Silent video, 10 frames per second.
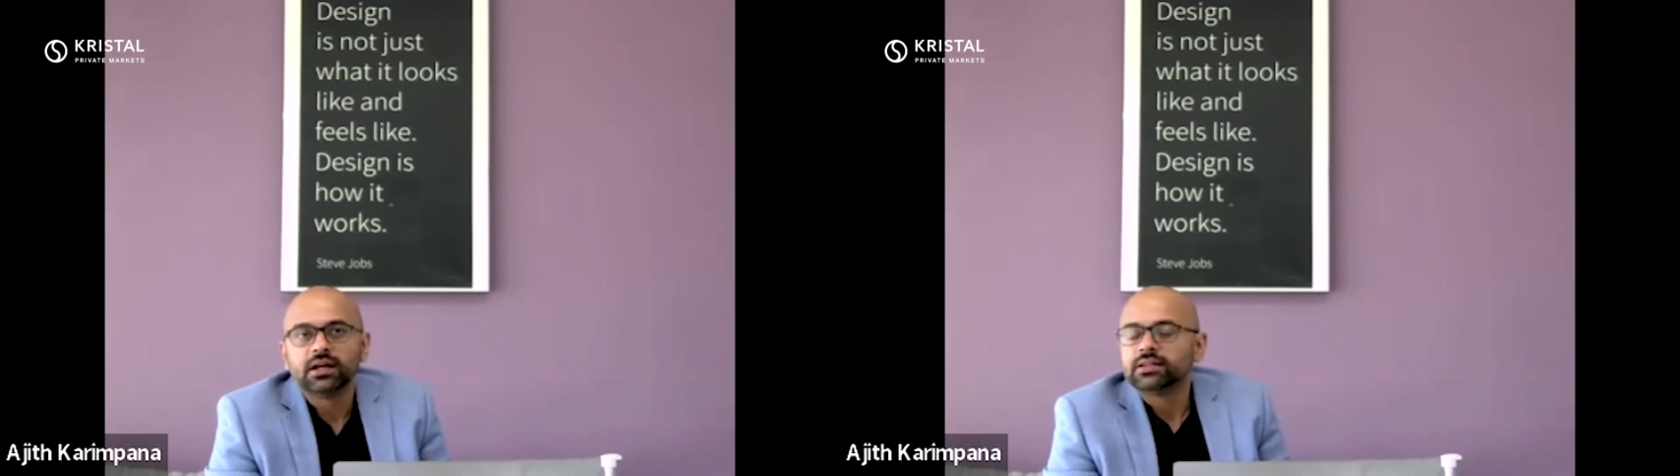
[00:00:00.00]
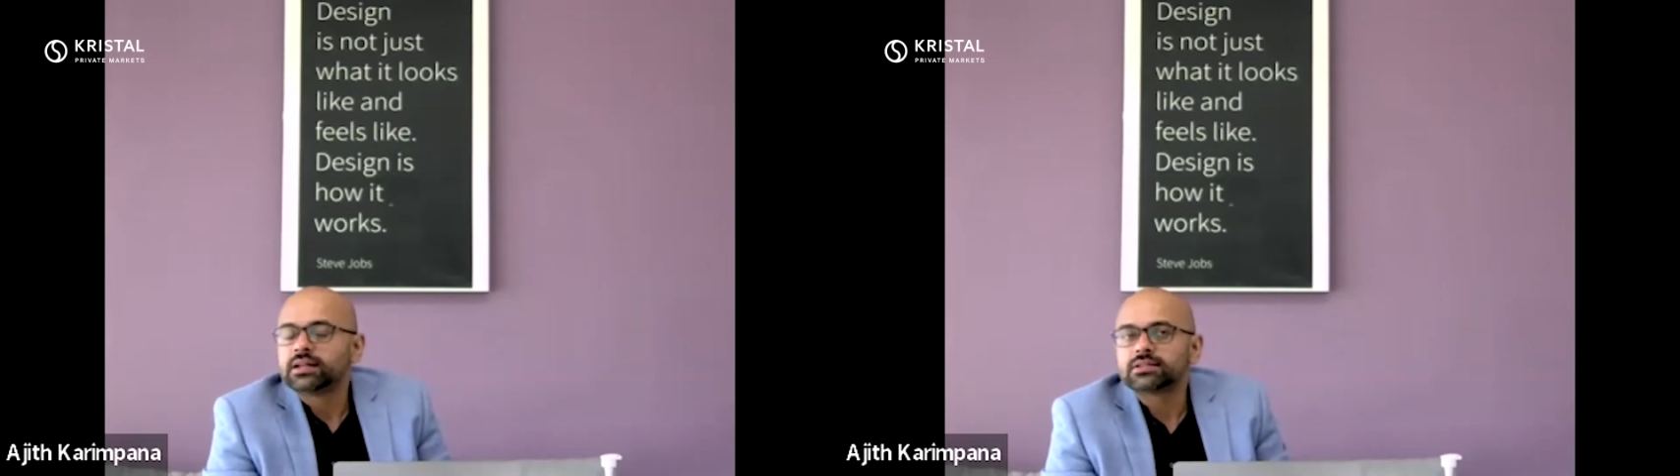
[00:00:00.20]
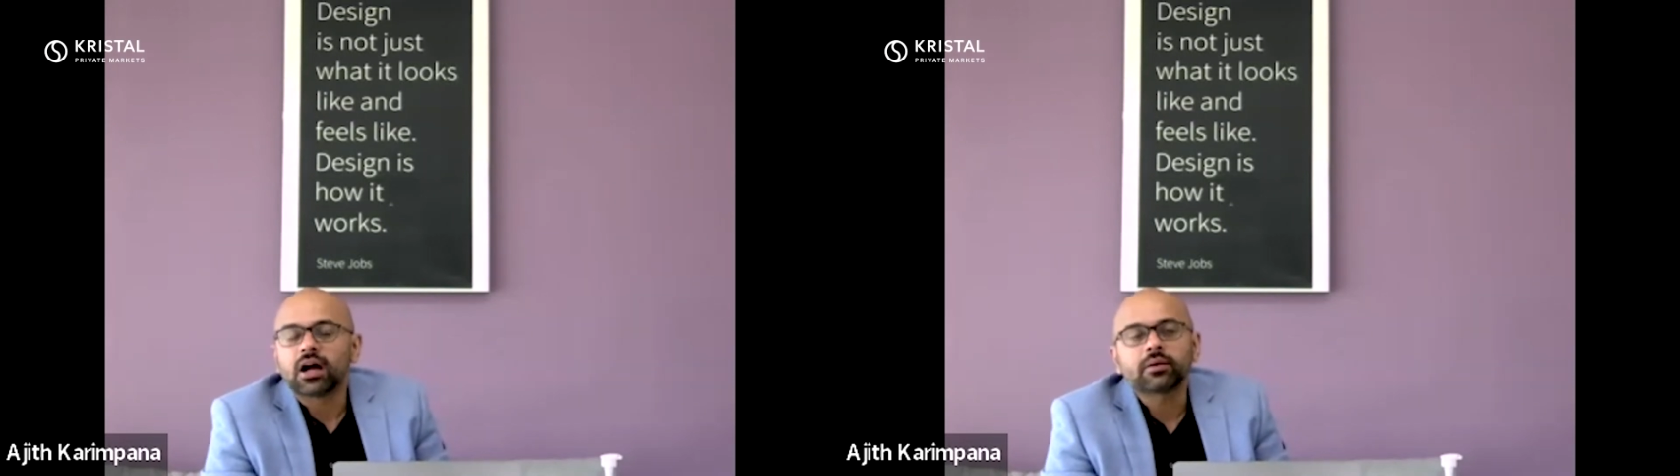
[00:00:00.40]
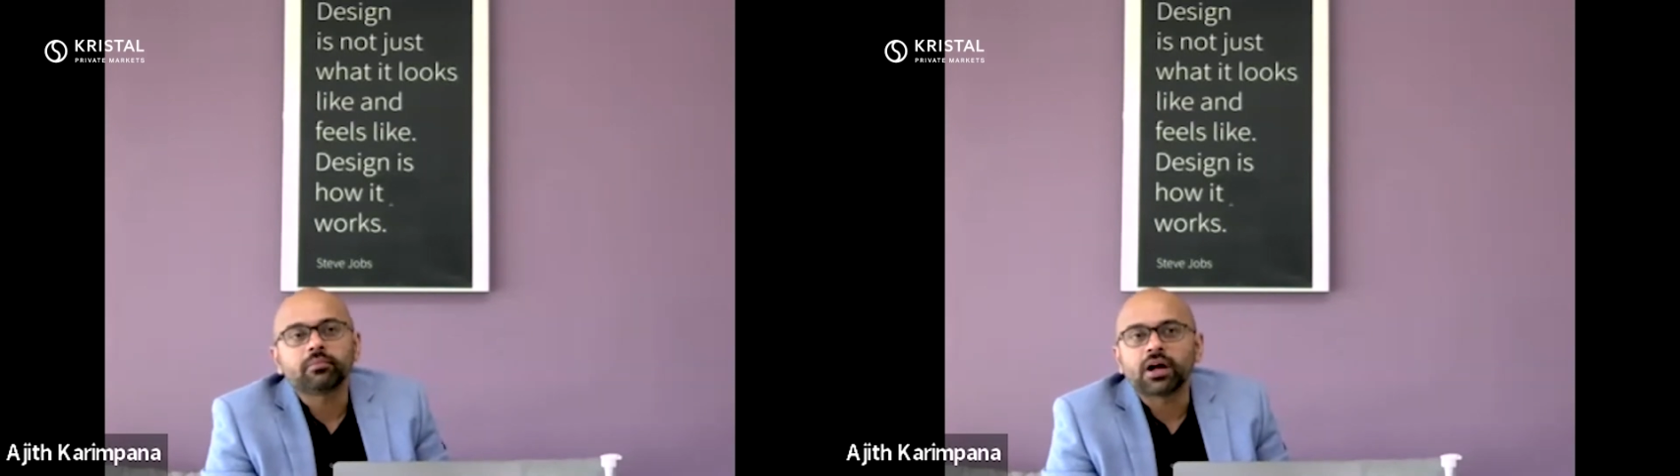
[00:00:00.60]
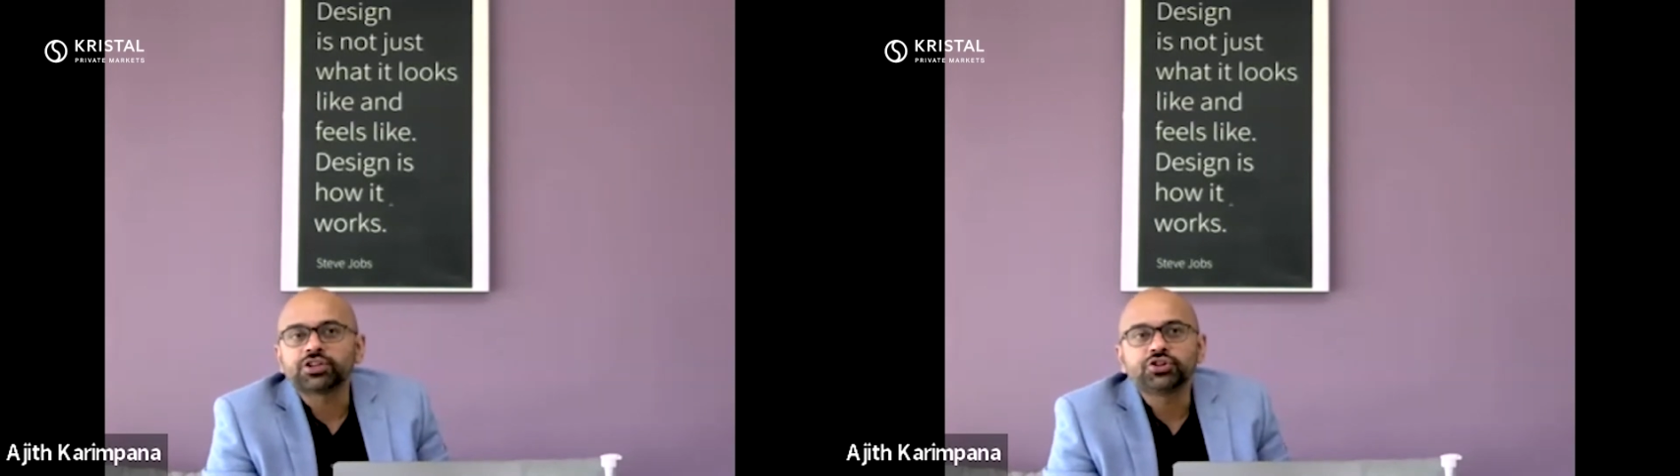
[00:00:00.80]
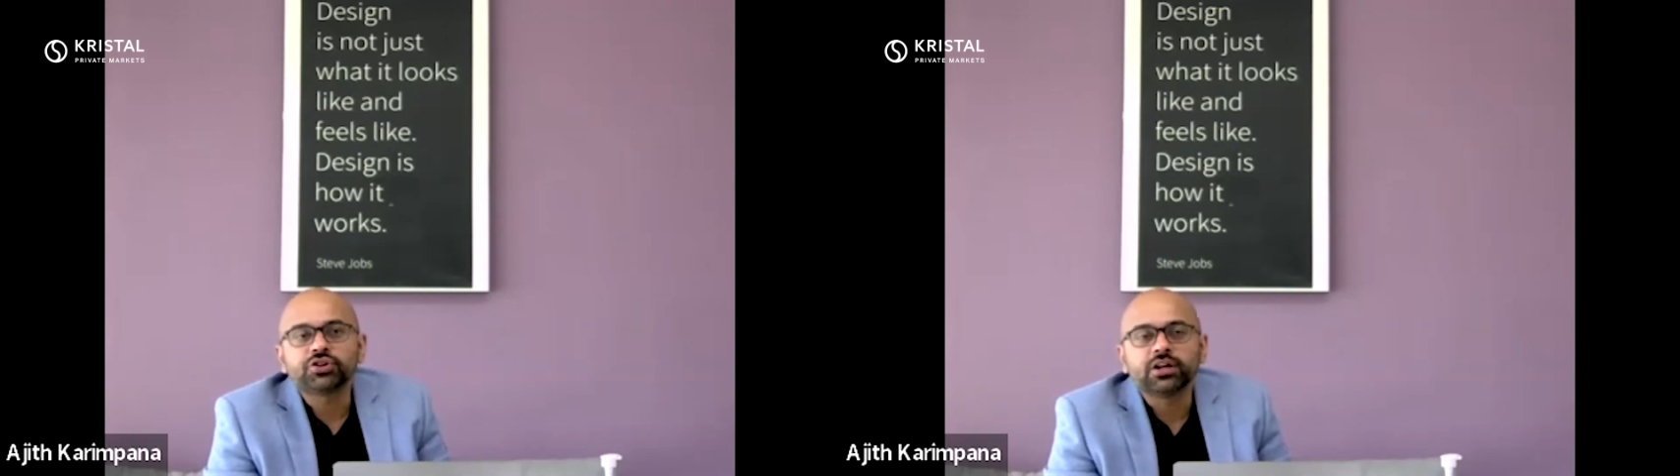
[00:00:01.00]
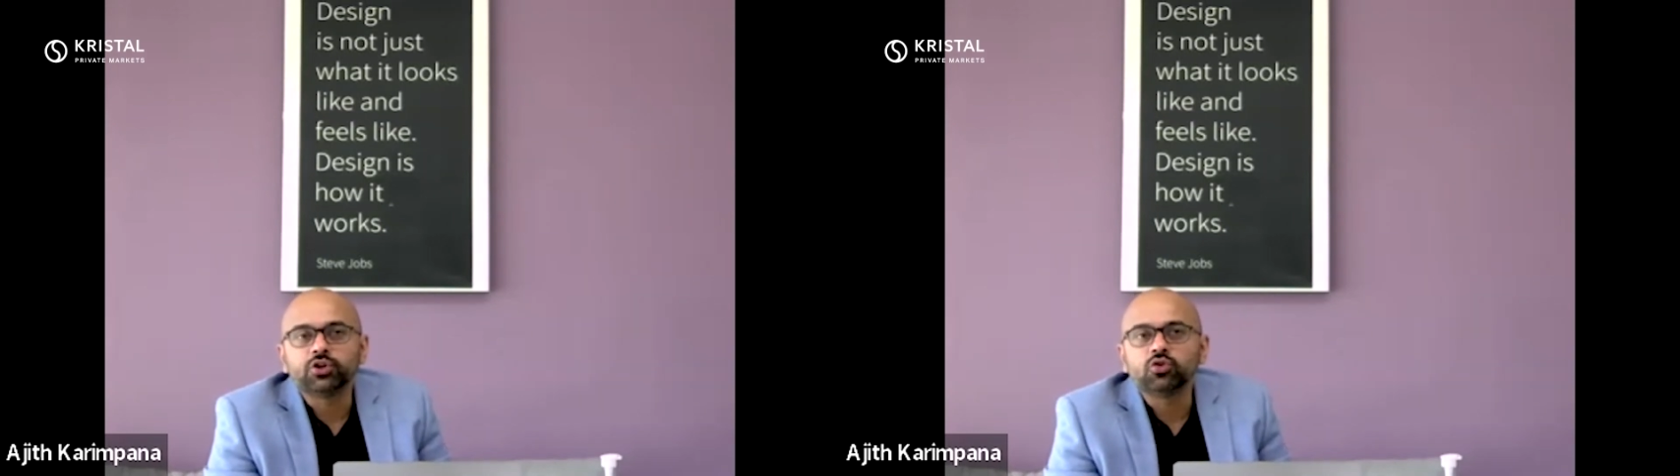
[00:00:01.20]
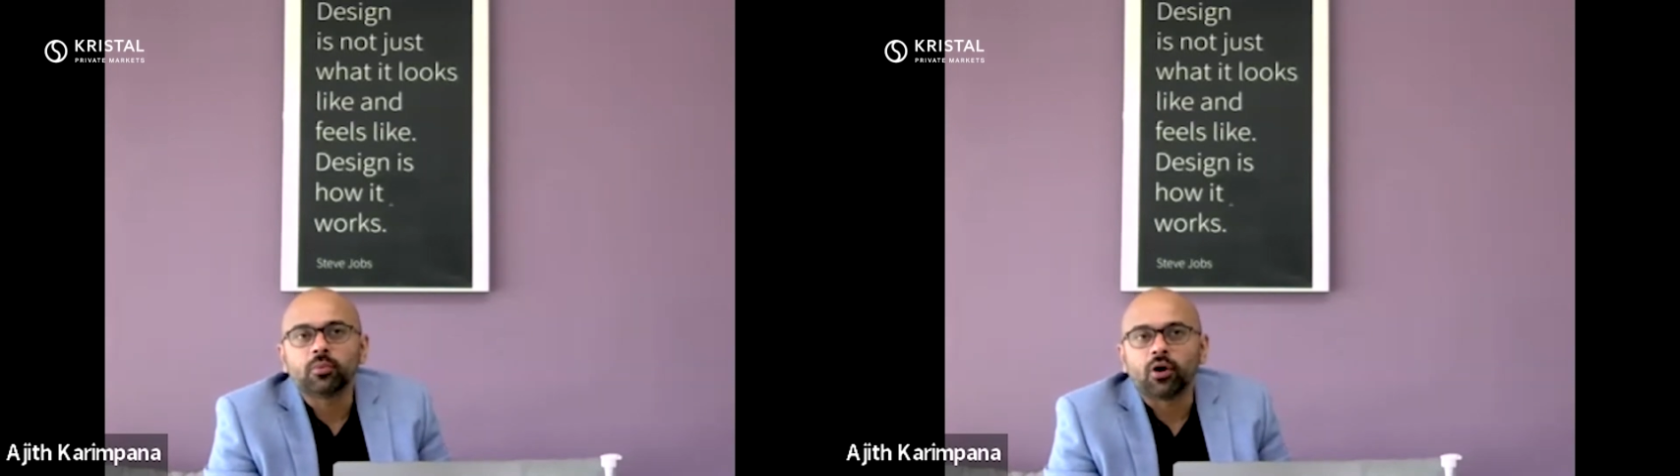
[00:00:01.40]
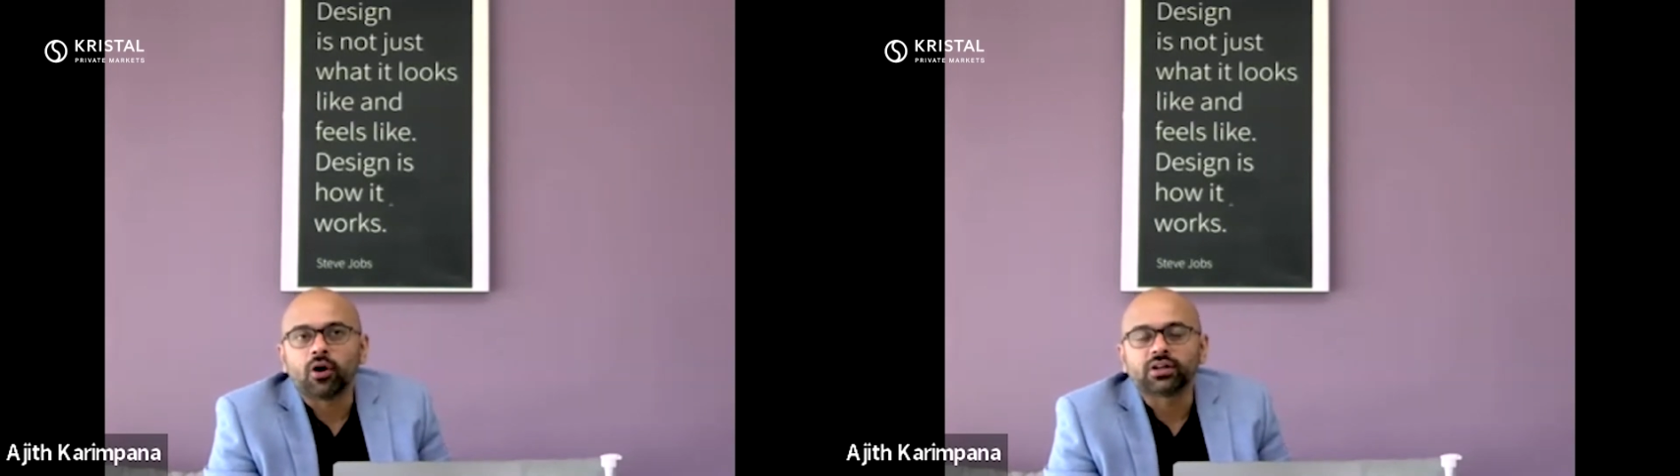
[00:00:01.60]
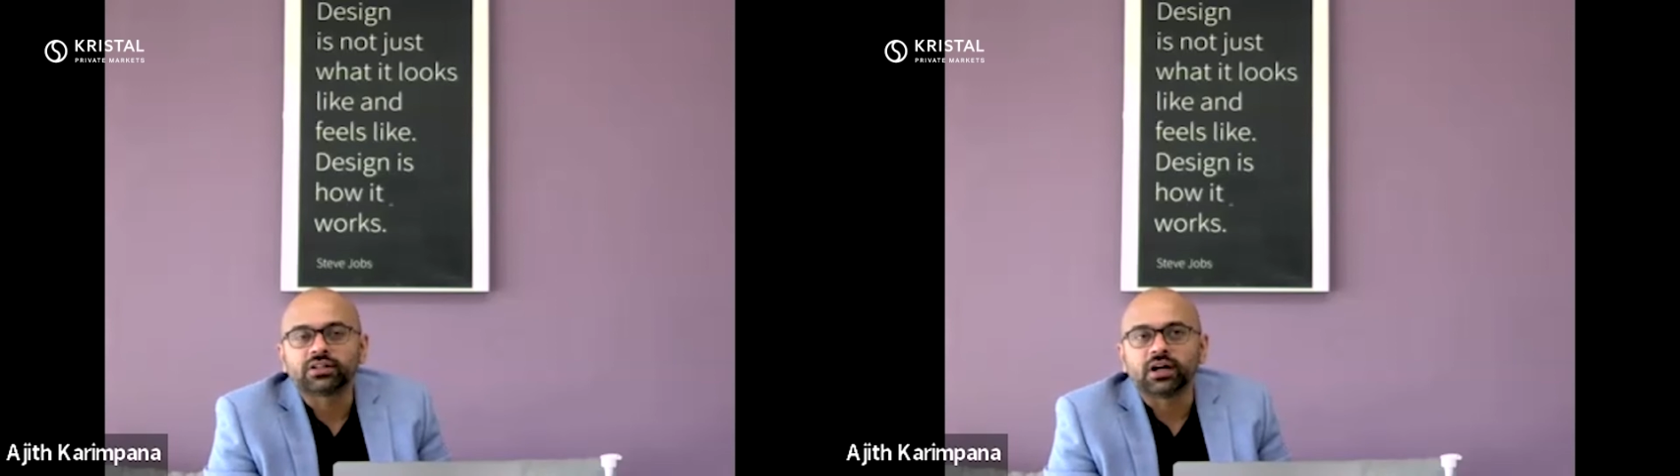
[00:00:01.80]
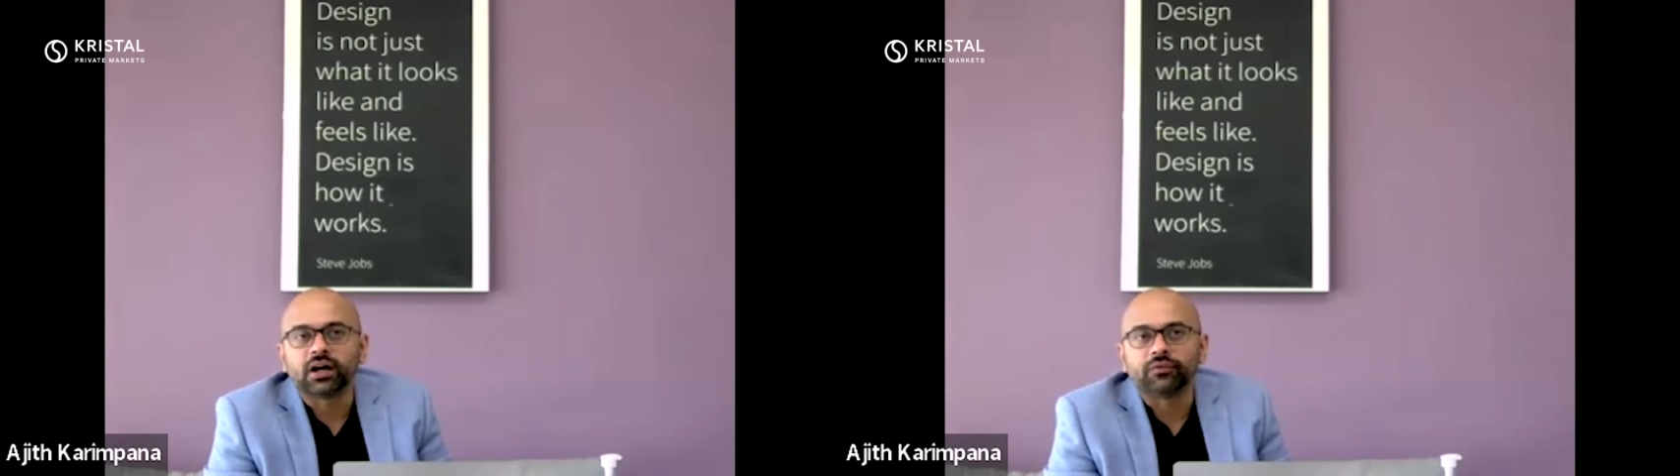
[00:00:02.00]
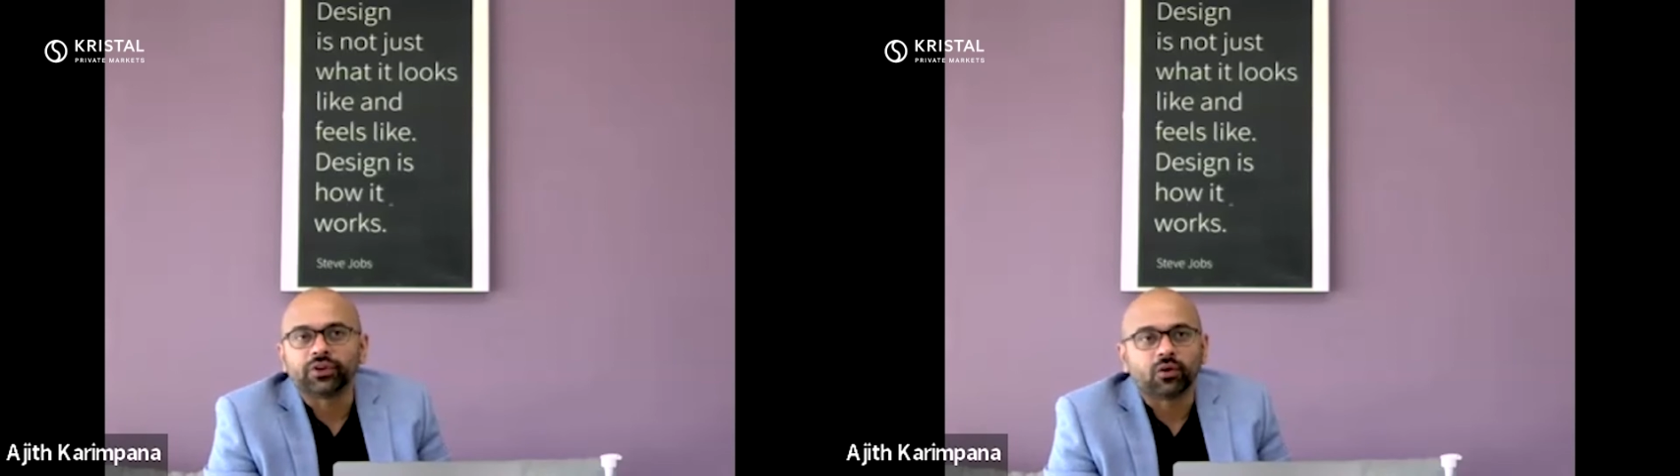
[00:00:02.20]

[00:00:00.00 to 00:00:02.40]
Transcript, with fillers: there's not much you can do about, um,